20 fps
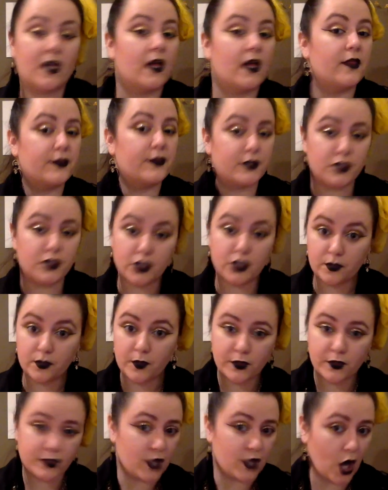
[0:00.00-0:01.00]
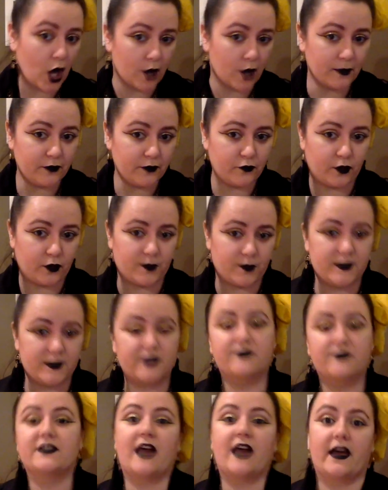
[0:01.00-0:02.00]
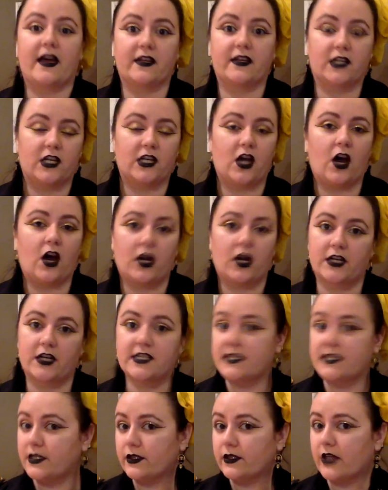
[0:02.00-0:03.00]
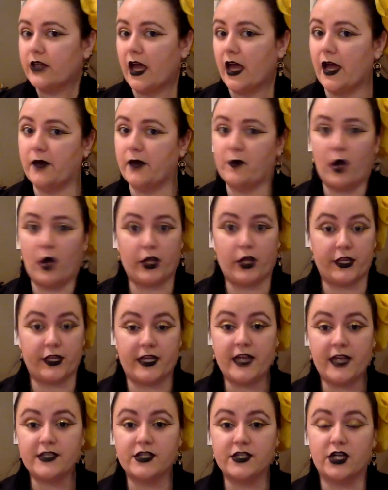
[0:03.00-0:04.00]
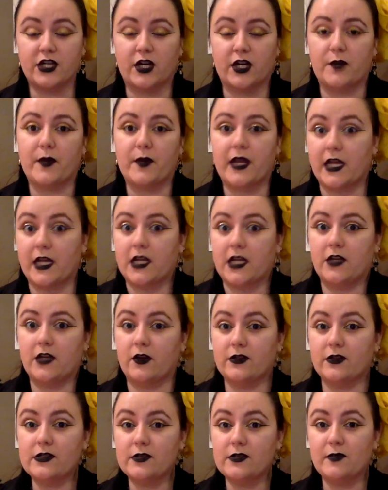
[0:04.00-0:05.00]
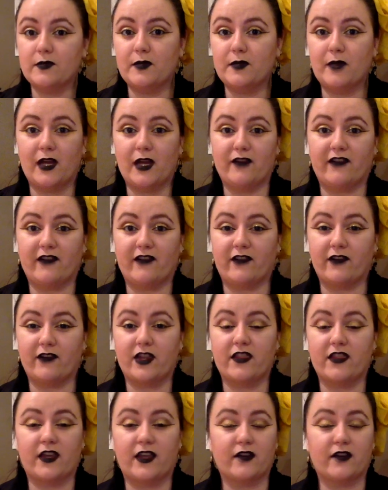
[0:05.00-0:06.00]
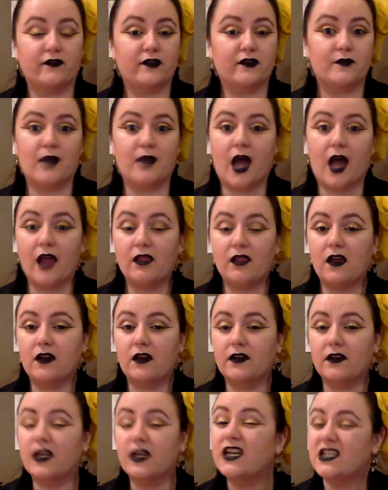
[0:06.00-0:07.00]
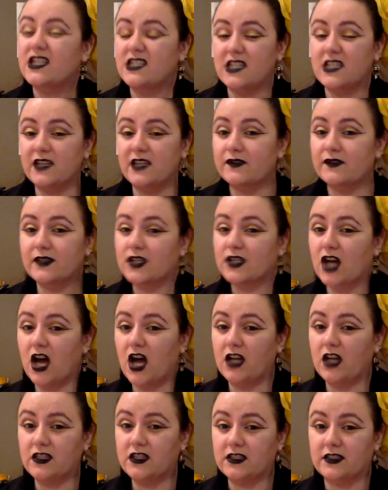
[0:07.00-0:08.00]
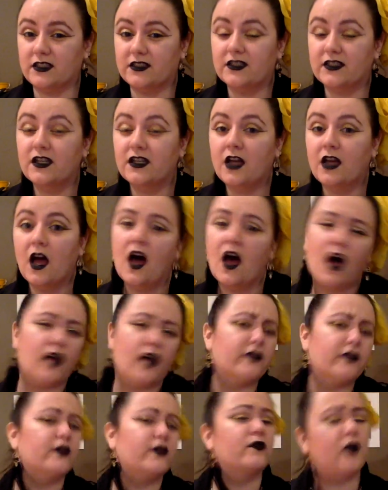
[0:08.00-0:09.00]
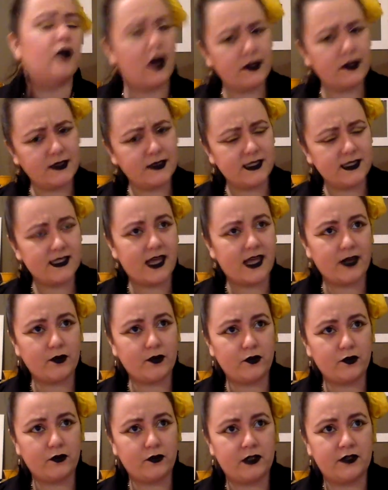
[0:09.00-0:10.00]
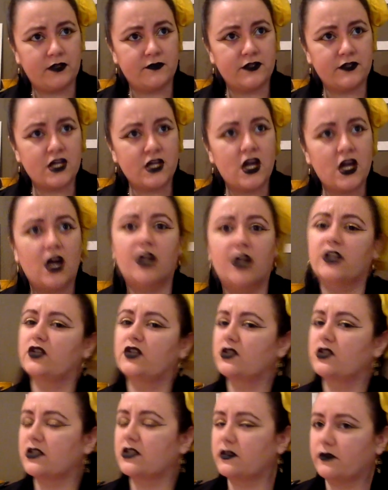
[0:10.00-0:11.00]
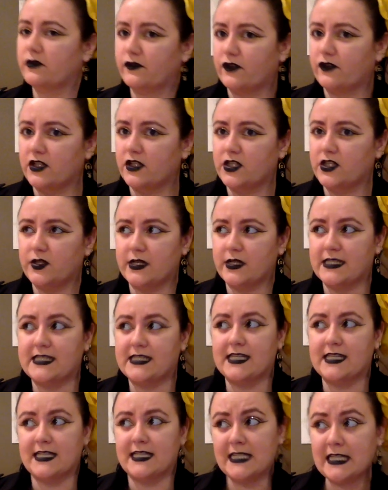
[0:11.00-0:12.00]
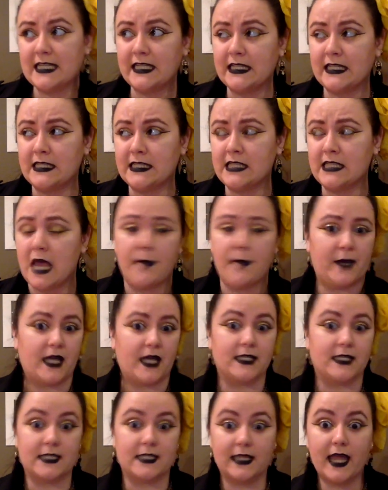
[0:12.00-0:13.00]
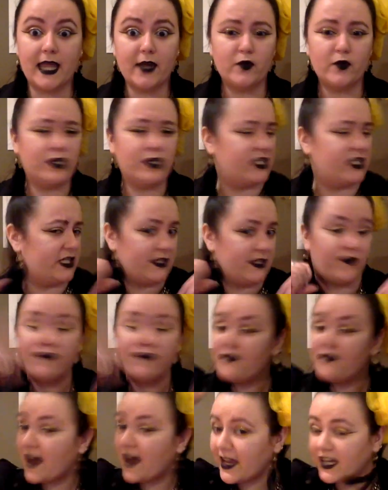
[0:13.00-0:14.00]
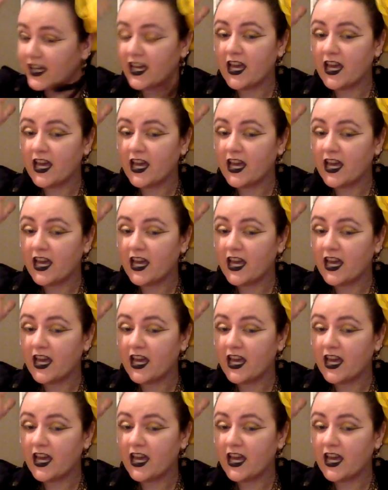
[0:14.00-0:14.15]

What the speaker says: The two most common forms of satin are silk and polyester, but it can also be made of everything from nylon to even cotton. Although cotton satin weaves are usually referred to as sateens because language is fake